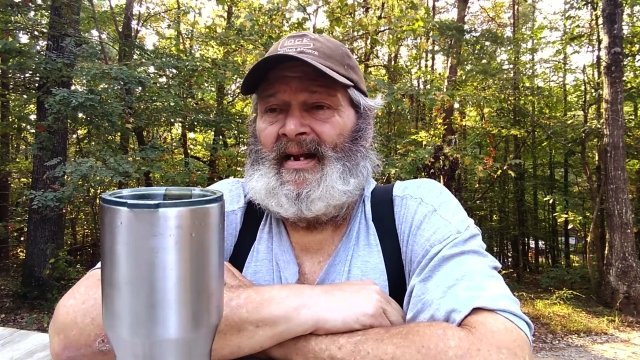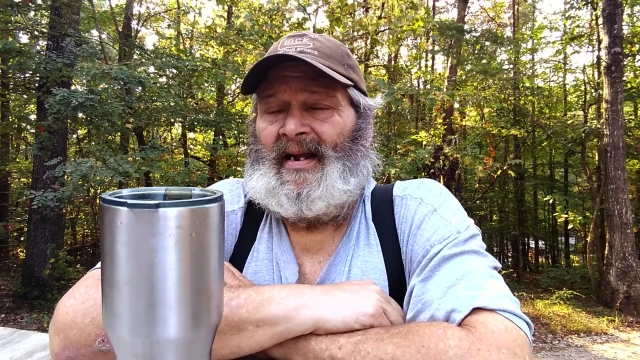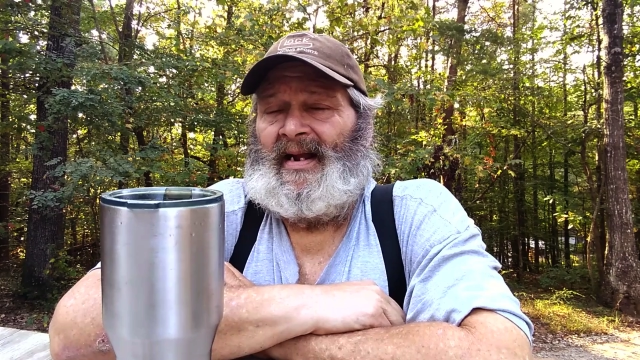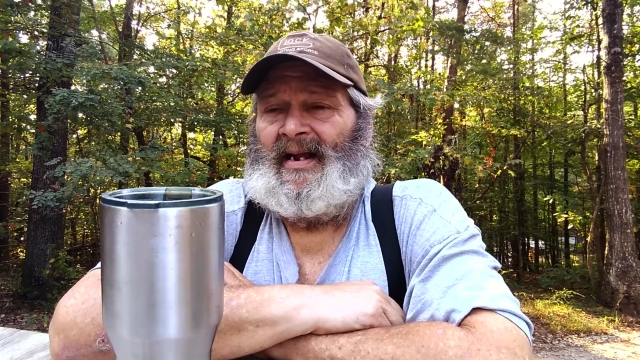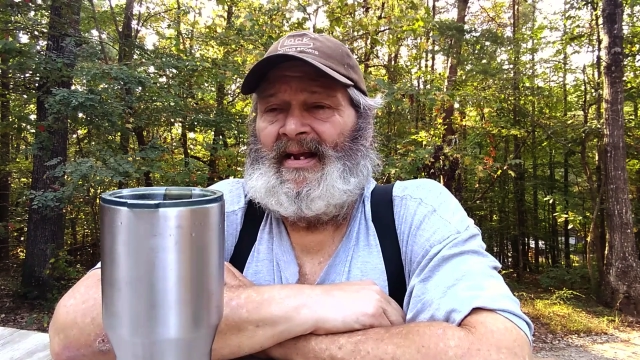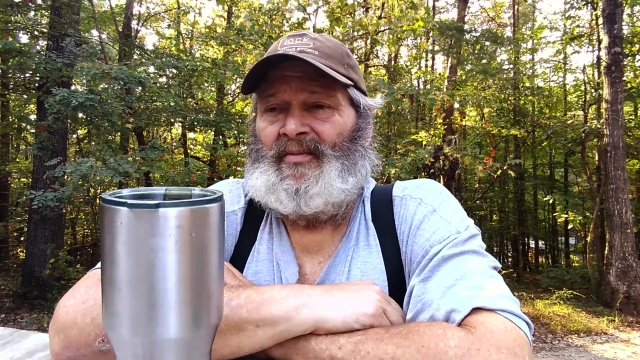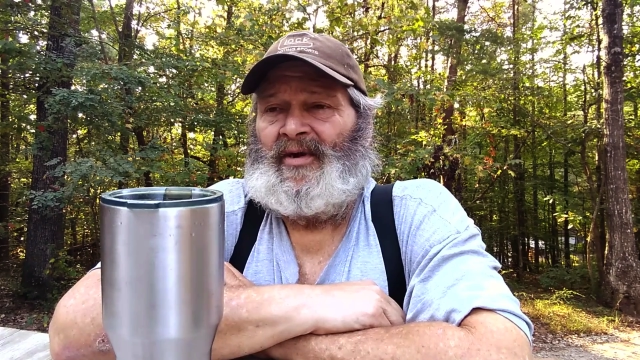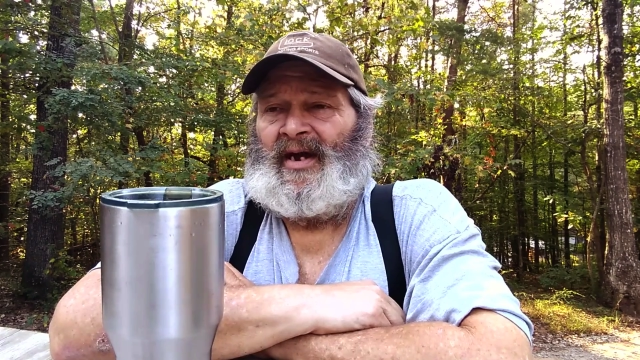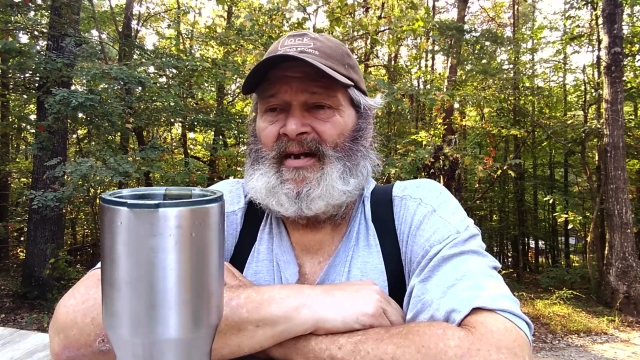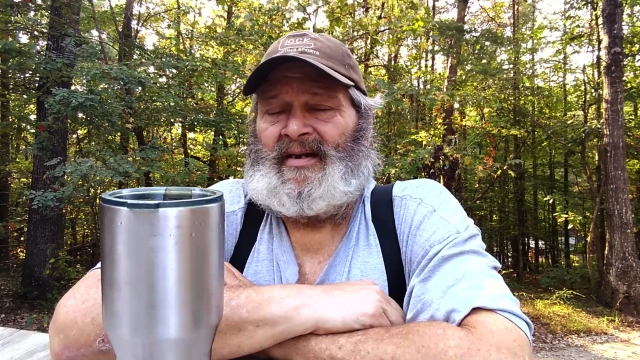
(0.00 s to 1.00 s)
And
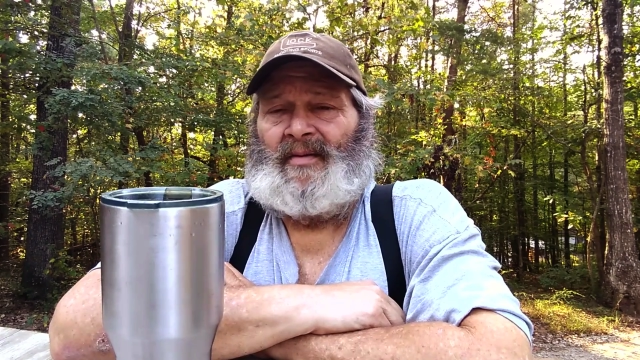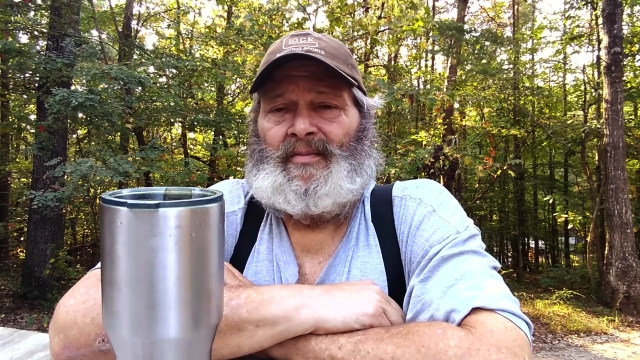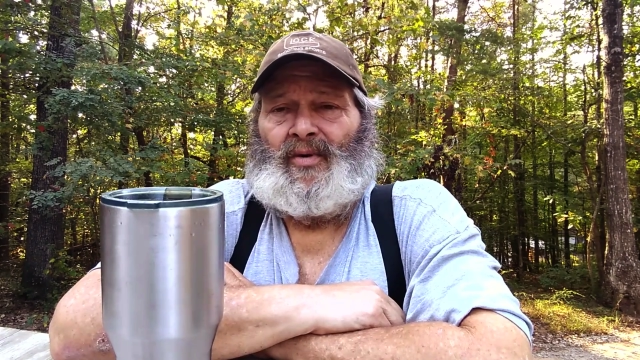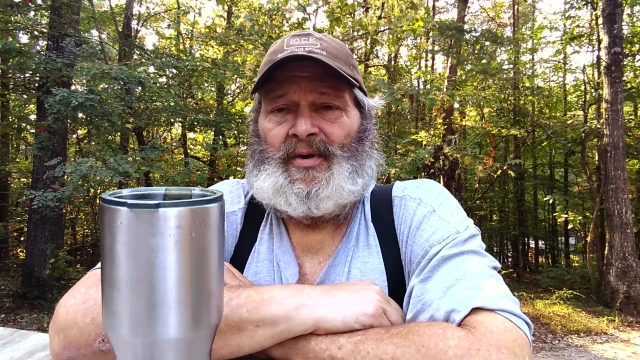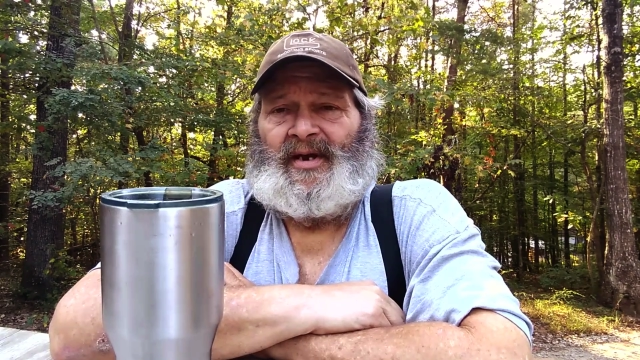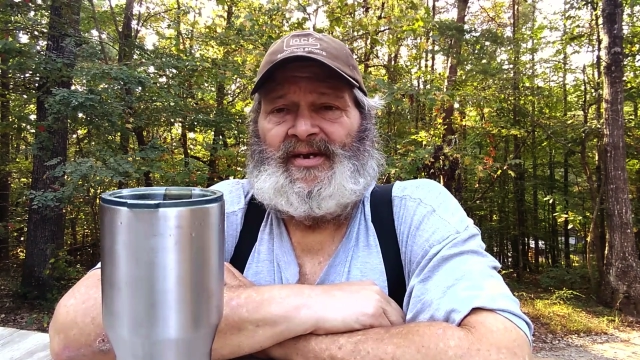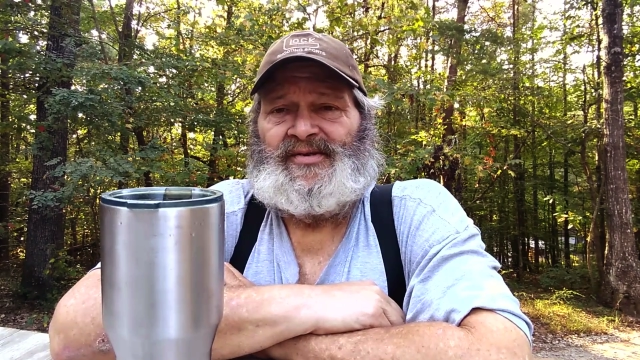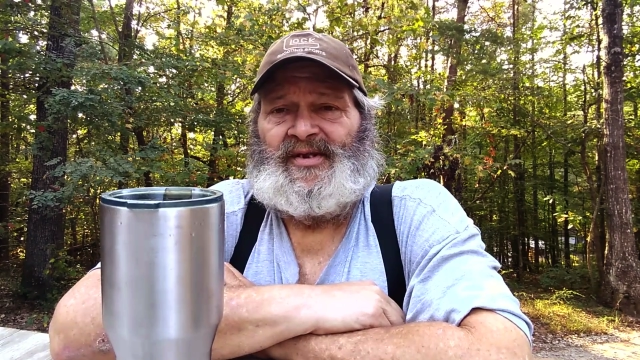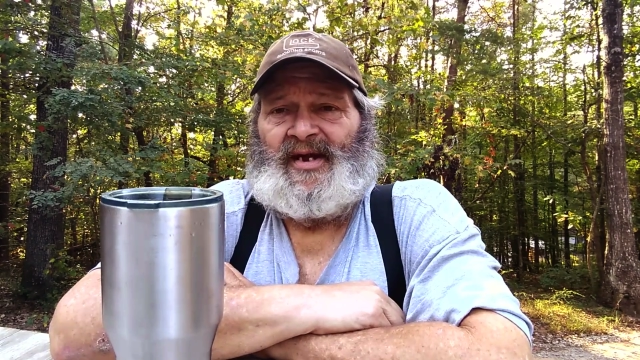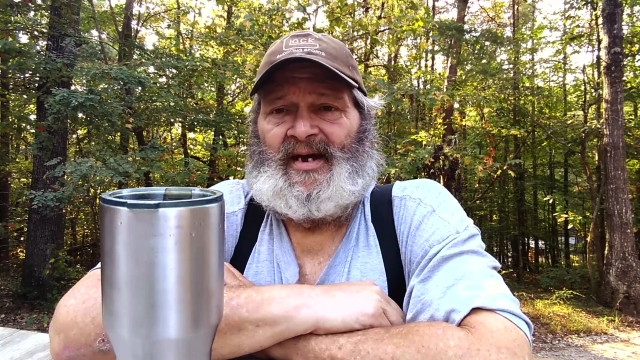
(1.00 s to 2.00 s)
we got a couple more
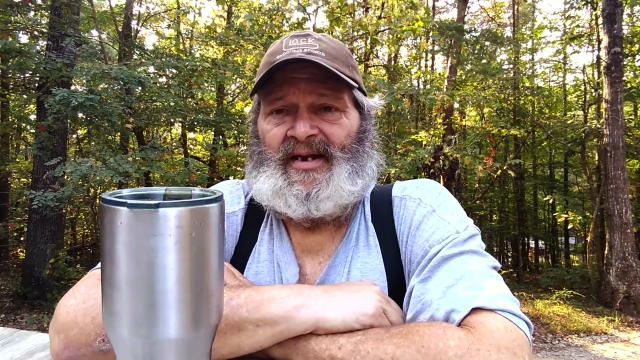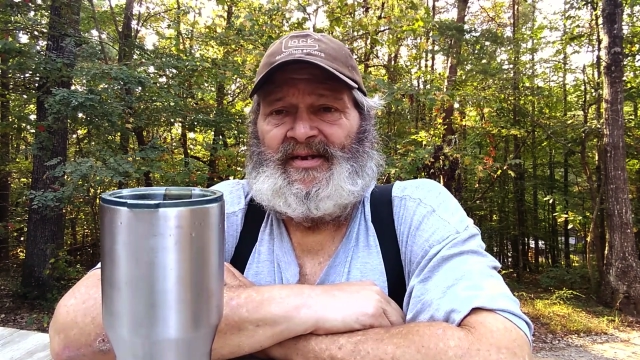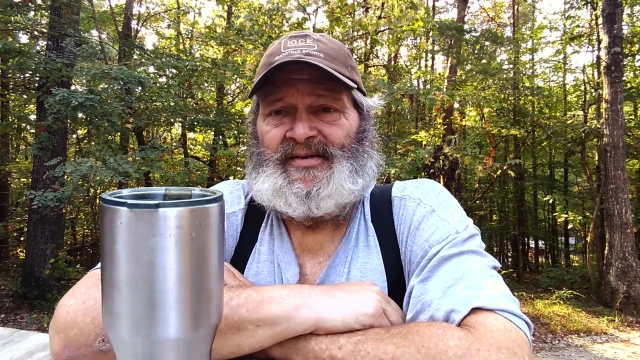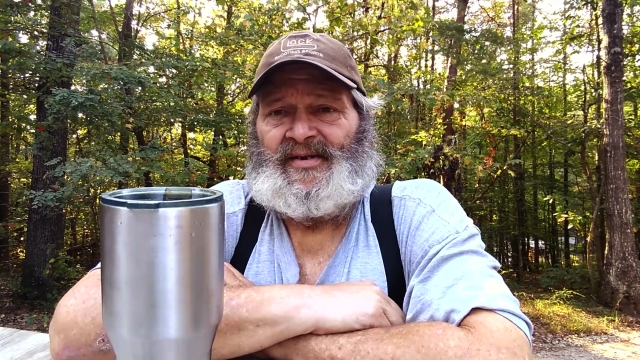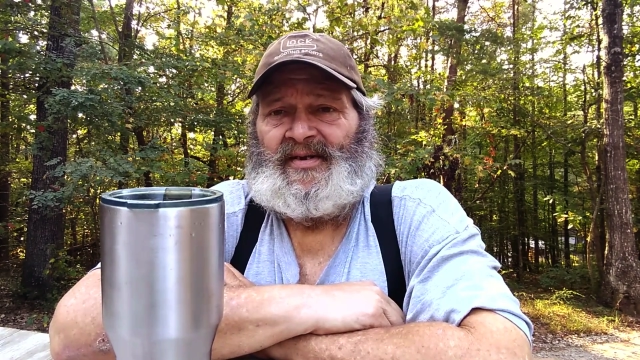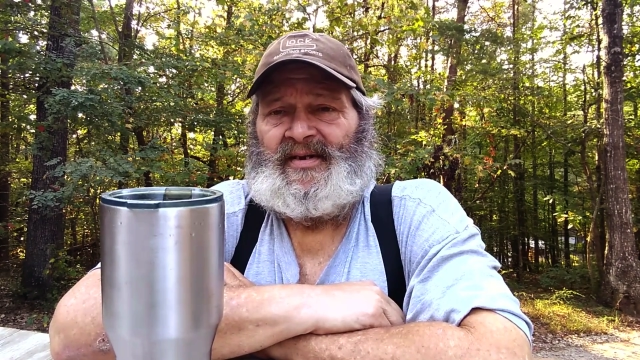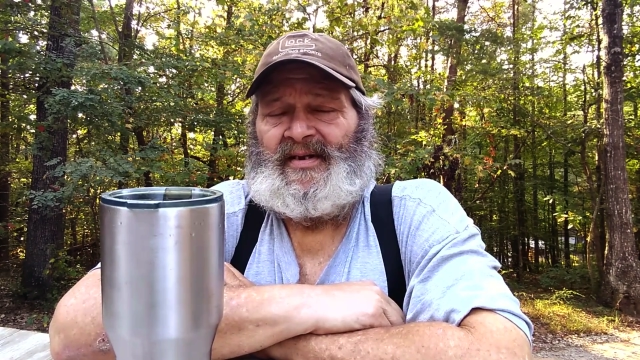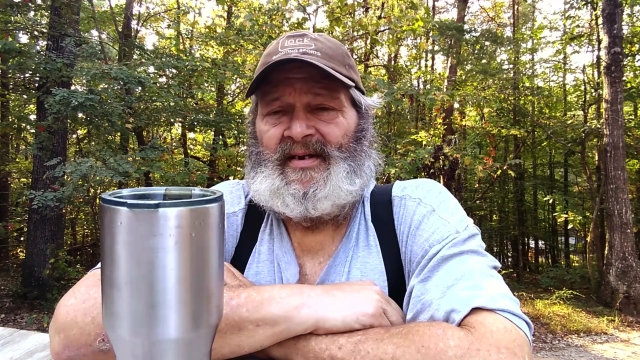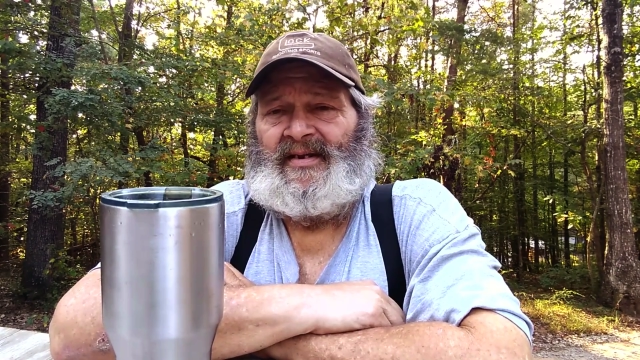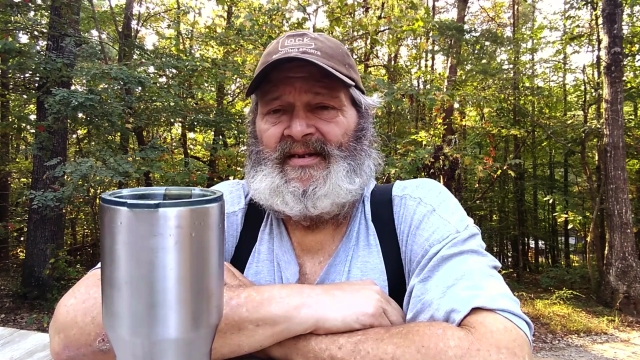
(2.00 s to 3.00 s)
days in the 90s,
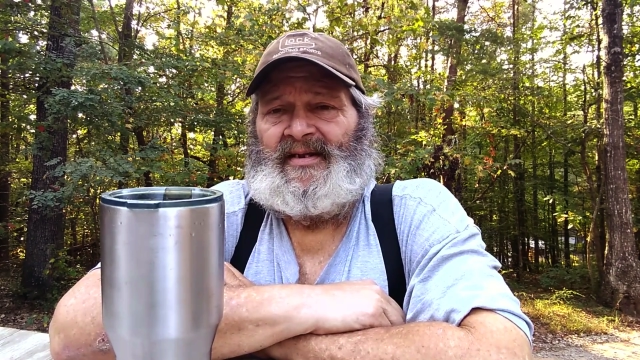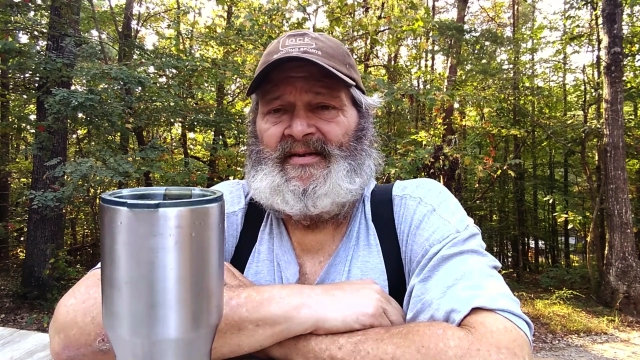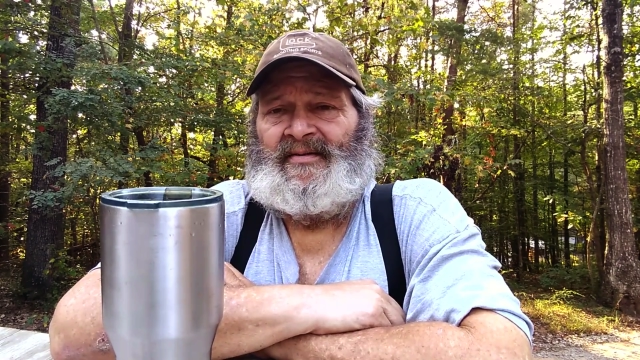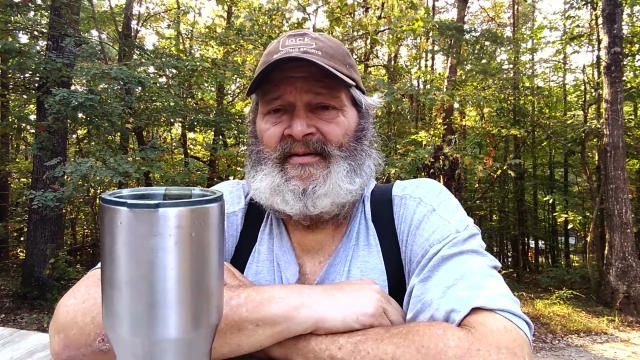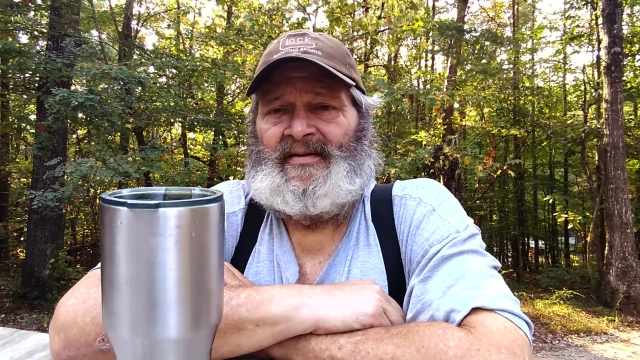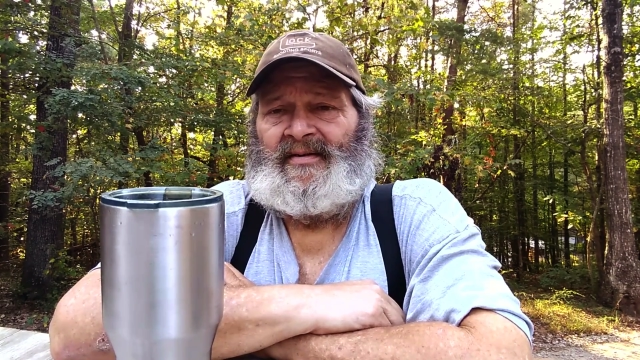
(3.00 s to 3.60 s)
and then